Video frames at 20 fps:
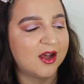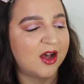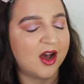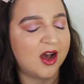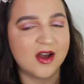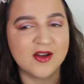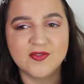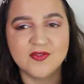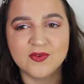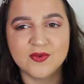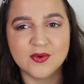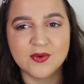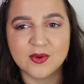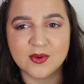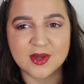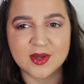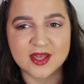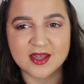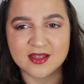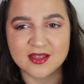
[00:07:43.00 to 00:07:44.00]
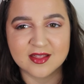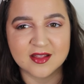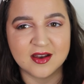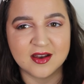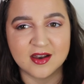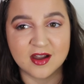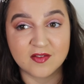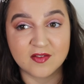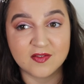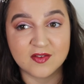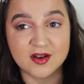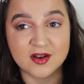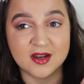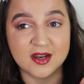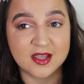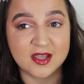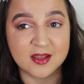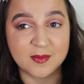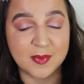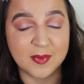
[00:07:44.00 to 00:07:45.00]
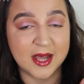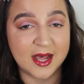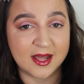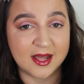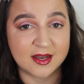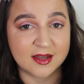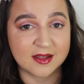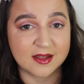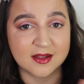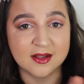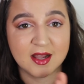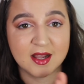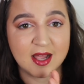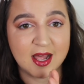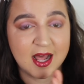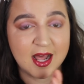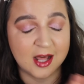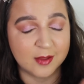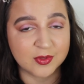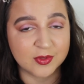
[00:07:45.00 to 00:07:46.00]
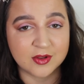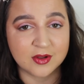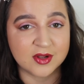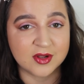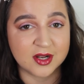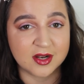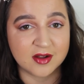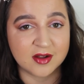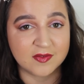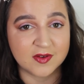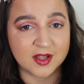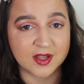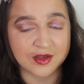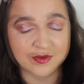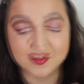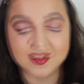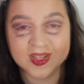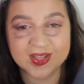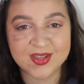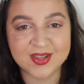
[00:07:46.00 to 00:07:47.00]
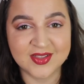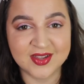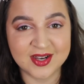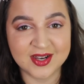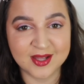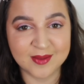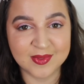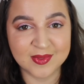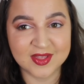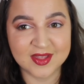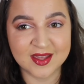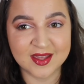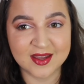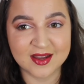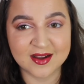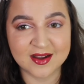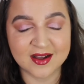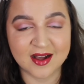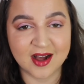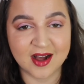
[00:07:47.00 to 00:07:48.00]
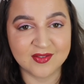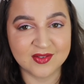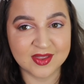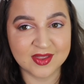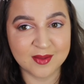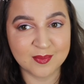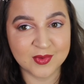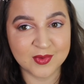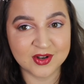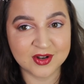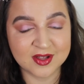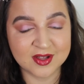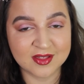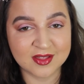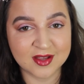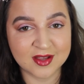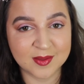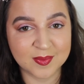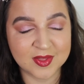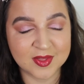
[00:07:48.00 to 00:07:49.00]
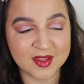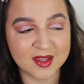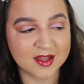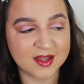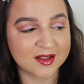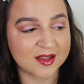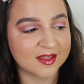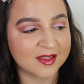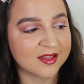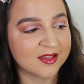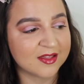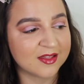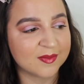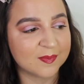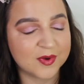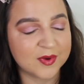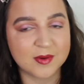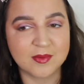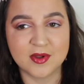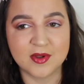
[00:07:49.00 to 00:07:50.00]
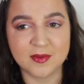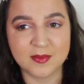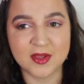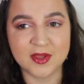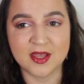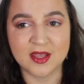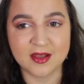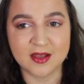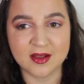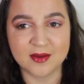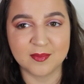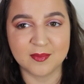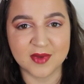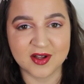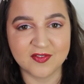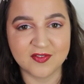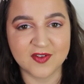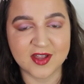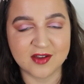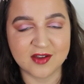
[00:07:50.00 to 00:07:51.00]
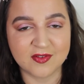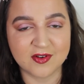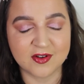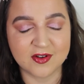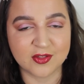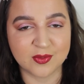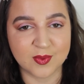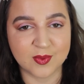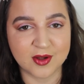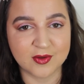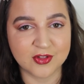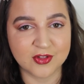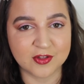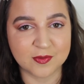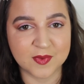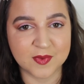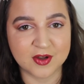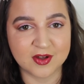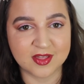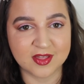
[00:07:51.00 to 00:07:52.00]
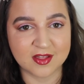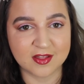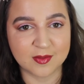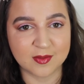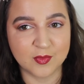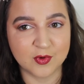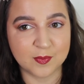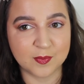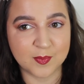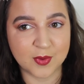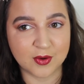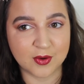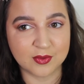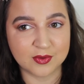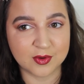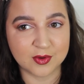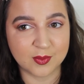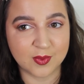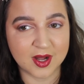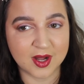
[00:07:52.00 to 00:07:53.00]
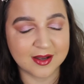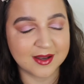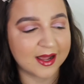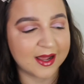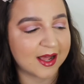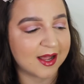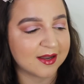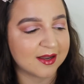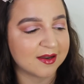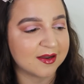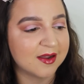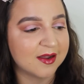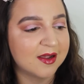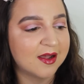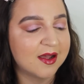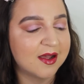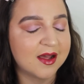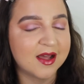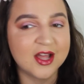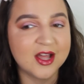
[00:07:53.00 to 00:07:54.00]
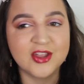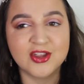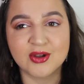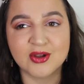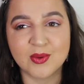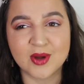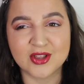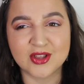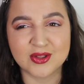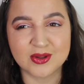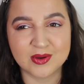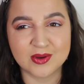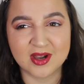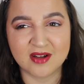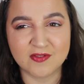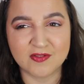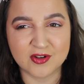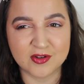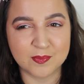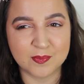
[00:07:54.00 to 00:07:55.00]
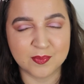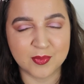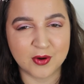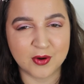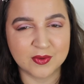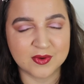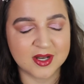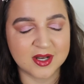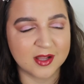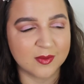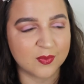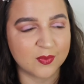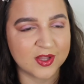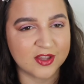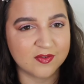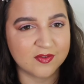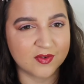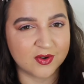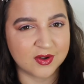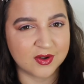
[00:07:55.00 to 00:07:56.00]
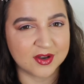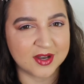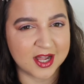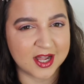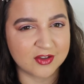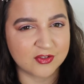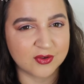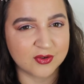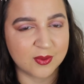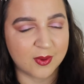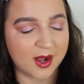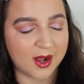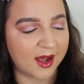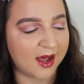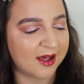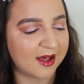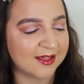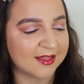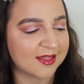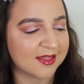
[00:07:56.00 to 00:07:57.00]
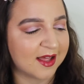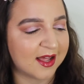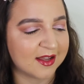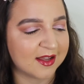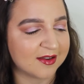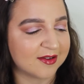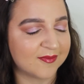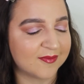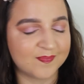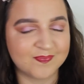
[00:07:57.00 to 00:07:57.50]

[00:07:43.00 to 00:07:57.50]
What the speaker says: overall it is a lovely palette, absolutely lovely. The lipstick, other than Monica's lipstick, this is probably my favourite as well, just because it's a more bolder one. And do you know what, I do love a good bold lip when you've got natural eyes, and